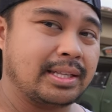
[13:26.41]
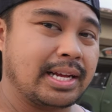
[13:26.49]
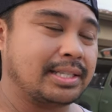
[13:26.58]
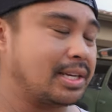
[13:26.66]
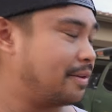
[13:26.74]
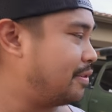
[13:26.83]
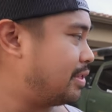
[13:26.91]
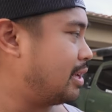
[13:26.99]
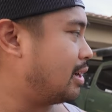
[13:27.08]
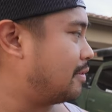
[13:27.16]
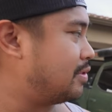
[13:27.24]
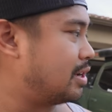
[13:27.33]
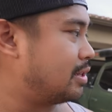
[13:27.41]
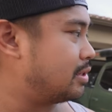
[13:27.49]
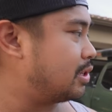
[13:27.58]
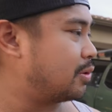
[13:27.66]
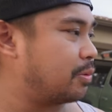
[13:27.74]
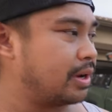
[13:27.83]
That's everything I've done
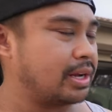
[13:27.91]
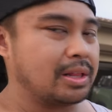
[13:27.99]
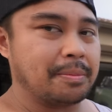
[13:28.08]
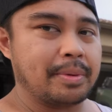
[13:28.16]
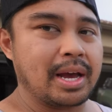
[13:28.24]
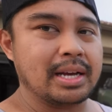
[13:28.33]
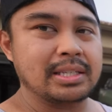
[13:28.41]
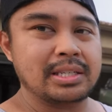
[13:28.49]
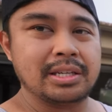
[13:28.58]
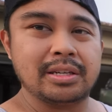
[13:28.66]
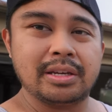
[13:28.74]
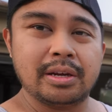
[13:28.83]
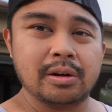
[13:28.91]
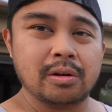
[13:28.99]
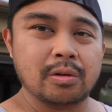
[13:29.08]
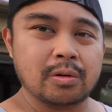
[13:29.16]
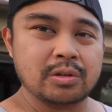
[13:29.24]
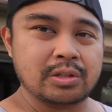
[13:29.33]
to the rig in the past
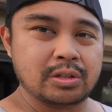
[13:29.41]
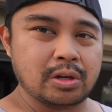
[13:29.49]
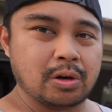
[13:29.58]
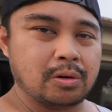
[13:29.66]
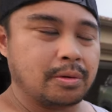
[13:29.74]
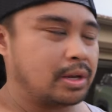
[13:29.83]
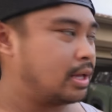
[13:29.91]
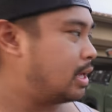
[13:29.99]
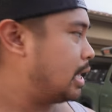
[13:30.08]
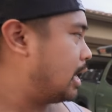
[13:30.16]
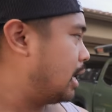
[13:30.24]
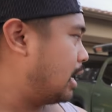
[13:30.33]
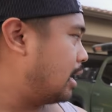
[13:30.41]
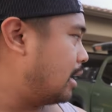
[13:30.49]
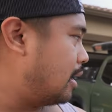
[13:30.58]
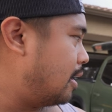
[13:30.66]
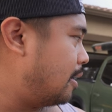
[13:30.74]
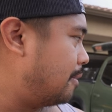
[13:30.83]
year or so.
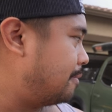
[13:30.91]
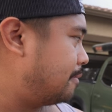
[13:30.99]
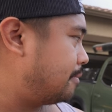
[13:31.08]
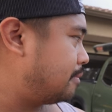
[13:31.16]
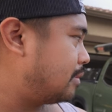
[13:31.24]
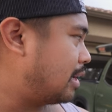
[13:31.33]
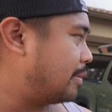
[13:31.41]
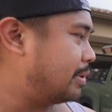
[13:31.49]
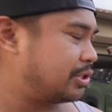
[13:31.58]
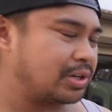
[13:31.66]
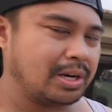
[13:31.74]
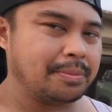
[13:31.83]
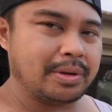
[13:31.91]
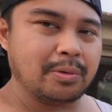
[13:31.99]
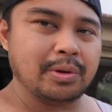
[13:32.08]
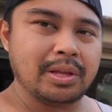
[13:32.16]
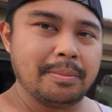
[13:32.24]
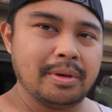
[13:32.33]
Um, I've been trying to be
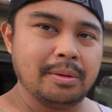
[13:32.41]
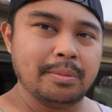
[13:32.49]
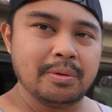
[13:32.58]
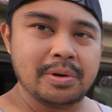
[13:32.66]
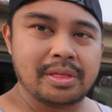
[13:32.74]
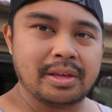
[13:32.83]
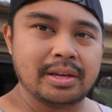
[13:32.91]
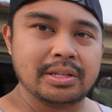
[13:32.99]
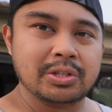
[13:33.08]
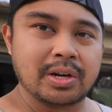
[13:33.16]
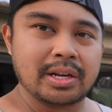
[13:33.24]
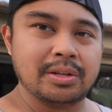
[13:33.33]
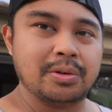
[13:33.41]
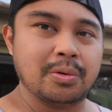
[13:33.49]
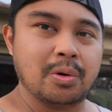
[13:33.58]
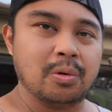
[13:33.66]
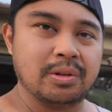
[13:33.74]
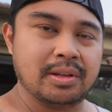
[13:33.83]
really minimal with it, trying to
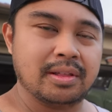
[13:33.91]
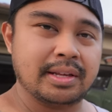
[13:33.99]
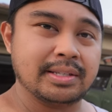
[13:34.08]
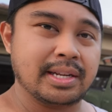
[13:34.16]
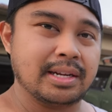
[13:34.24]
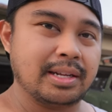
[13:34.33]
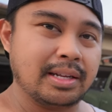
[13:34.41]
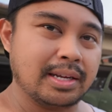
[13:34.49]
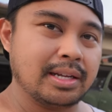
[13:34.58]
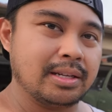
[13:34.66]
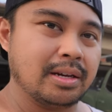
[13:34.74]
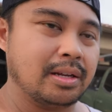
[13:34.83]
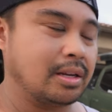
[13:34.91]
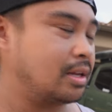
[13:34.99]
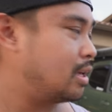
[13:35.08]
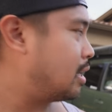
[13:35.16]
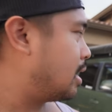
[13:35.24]
do only the things that I need to get done.